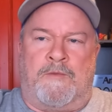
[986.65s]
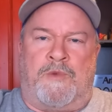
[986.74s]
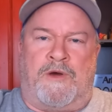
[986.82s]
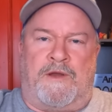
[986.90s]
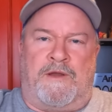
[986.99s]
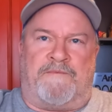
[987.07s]

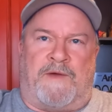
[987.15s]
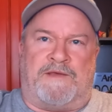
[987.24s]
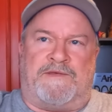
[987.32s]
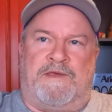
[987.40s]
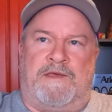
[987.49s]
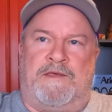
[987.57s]
But if I
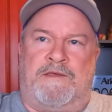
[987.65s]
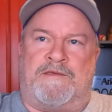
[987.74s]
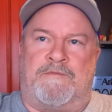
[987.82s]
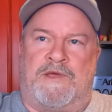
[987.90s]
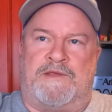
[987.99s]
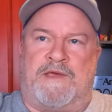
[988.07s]
see
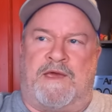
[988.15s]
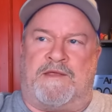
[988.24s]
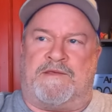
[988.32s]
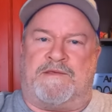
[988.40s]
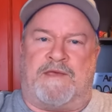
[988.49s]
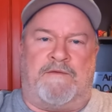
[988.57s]
somebody's got
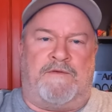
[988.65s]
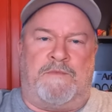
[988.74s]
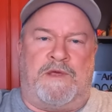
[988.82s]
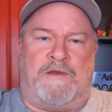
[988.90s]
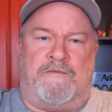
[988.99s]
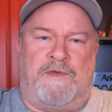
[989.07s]
a seven
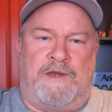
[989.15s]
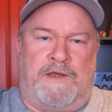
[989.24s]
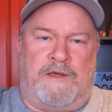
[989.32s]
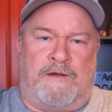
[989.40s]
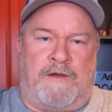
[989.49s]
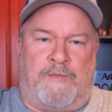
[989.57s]
minute
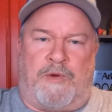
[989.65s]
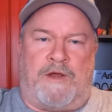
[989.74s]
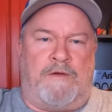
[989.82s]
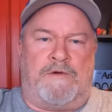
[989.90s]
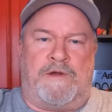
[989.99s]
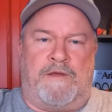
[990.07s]
video, I
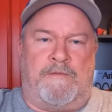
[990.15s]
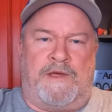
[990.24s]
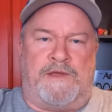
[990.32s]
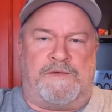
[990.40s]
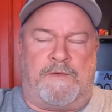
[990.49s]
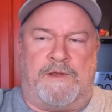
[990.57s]
probably won't even
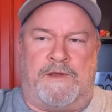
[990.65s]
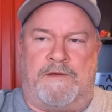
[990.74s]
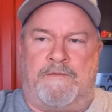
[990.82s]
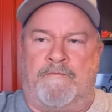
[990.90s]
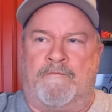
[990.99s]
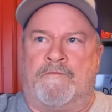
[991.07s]
mess with it,
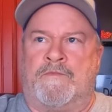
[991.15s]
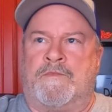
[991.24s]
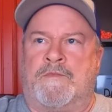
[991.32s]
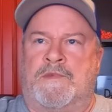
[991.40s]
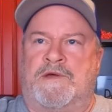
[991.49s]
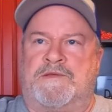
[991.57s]

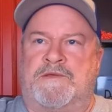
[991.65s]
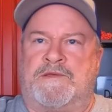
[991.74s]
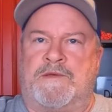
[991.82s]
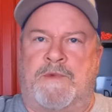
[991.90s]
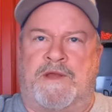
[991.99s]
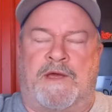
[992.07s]
unless it's
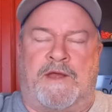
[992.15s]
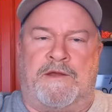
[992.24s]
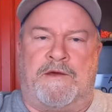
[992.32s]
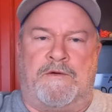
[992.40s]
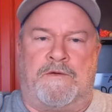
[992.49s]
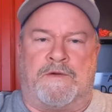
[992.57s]
somebody I
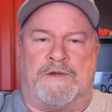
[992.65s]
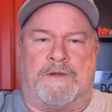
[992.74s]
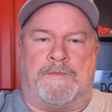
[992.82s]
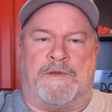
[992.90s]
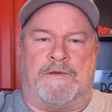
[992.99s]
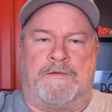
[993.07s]
know or
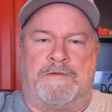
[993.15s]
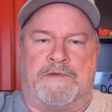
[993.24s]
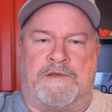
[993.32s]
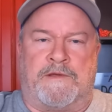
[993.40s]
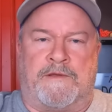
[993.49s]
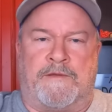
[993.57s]
something.
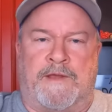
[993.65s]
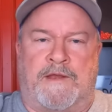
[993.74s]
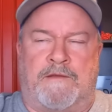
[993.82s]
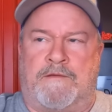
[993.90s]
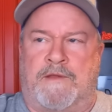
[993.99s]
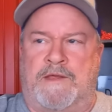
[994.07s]
So
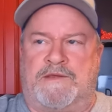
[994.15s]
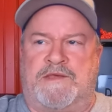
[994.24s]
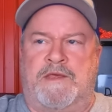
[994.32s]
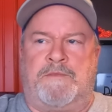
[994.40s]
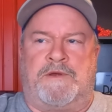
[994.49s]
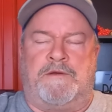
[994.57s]
that they
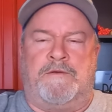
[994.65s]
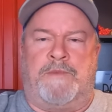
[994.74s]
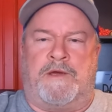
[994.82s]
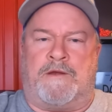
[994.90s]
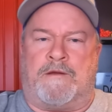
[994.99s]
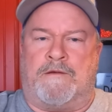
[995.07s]
seem to do
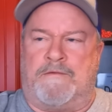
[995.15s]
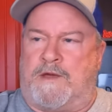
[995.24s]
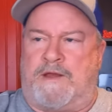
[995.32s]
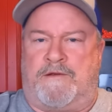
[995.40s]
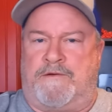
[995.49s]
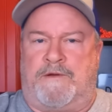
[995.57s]
better.
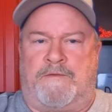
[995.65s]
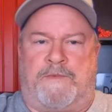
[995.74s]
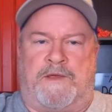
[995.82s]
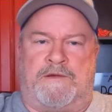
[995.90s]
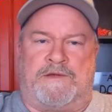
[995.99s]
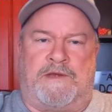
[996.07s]
I don't know if
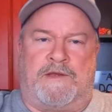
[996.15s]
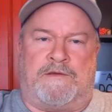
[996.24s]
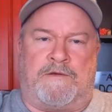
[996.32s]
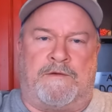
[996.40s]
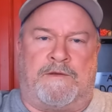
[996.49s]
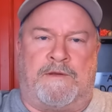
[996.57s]
there's any
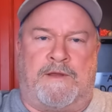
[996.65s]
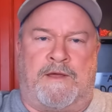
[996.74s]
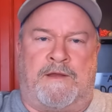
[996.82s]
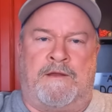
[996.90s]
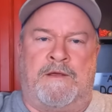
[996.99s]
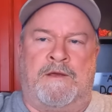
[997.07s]
truth to
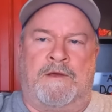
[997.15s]
that.